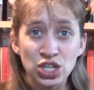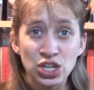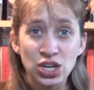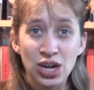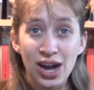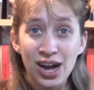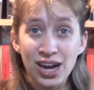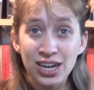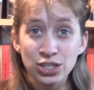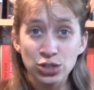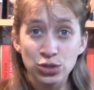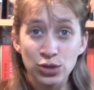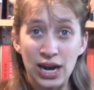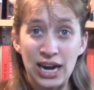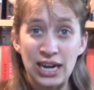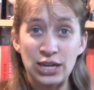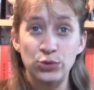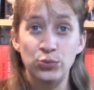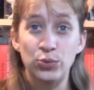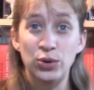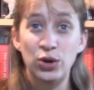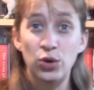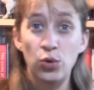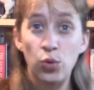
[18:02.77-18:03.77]

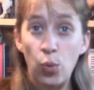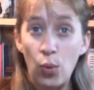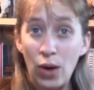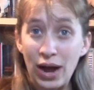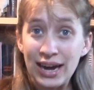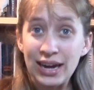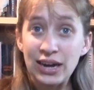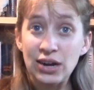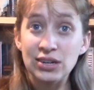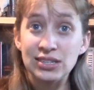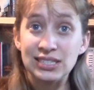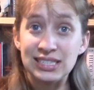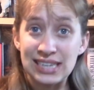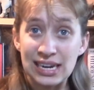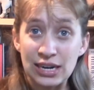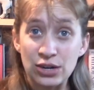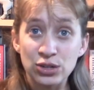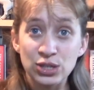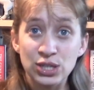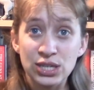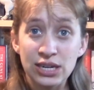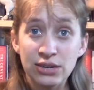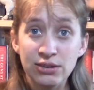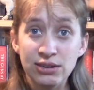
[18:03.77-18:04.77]
contract required
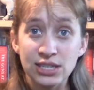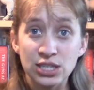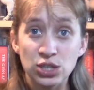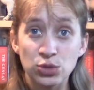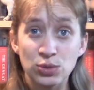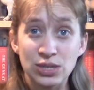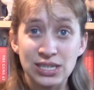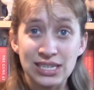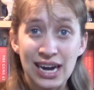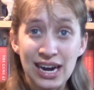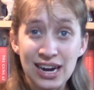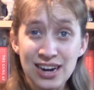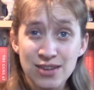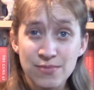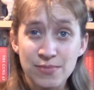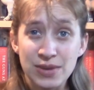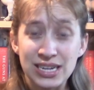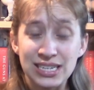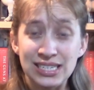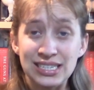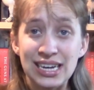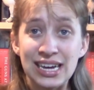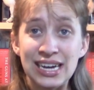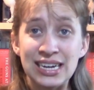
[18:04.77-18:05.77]
Secretariat's
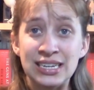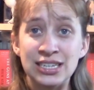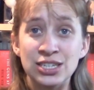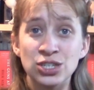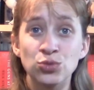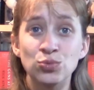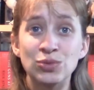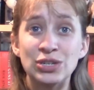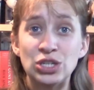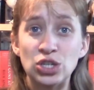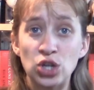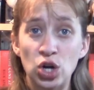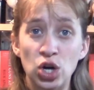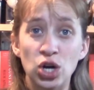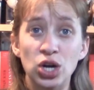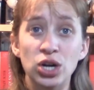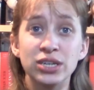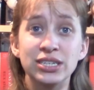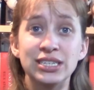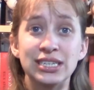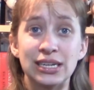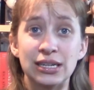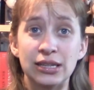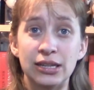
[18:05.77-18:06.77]
retirement and his
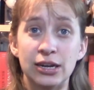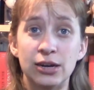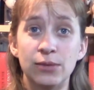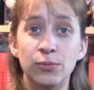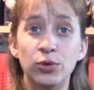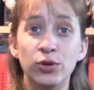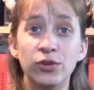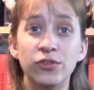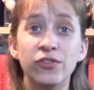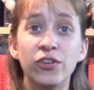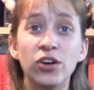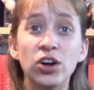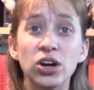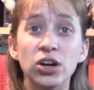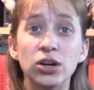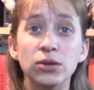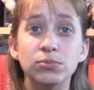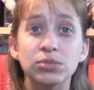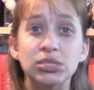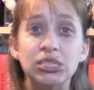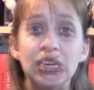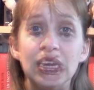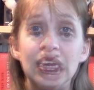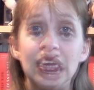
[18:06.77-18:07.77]
return to Claiborne
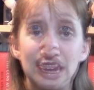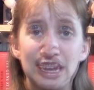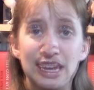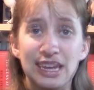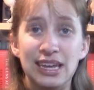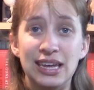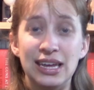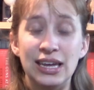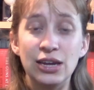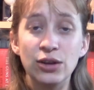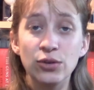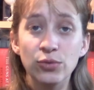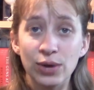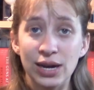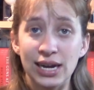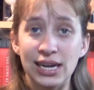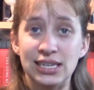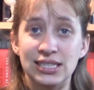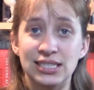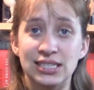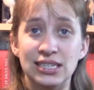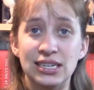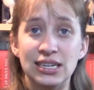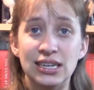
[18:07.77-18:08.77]
Farms, he
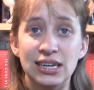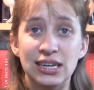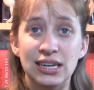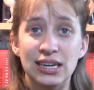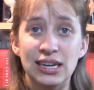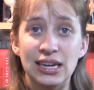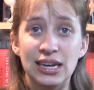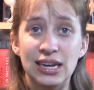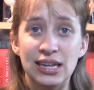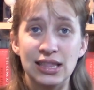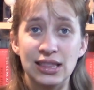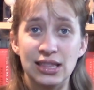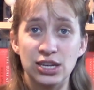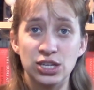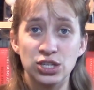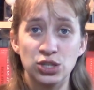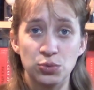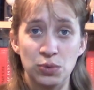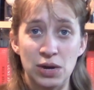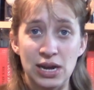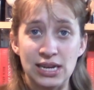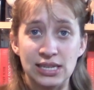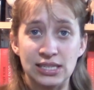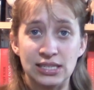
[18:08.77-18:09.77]
raced in this
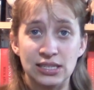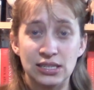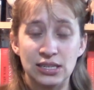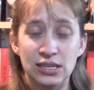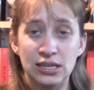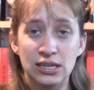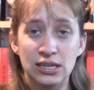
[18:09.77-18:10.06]
race.